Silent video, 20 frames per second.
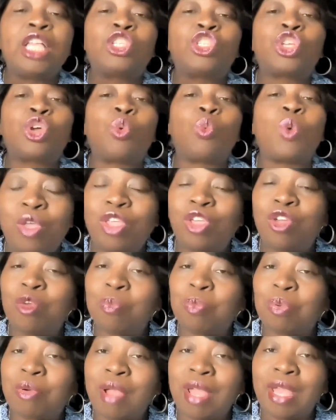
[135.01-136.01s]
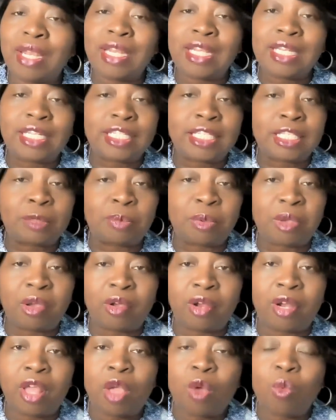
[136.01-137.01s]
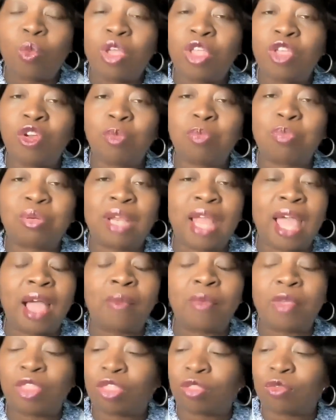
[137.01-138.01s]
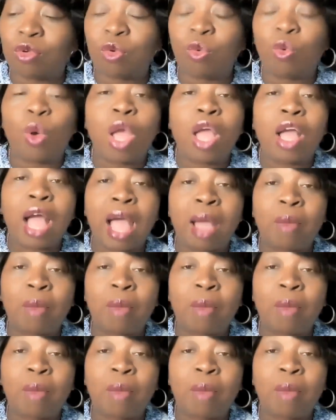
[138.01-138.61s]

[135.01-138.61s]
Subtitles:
So when you're praying in the spirit, when you're plowing through,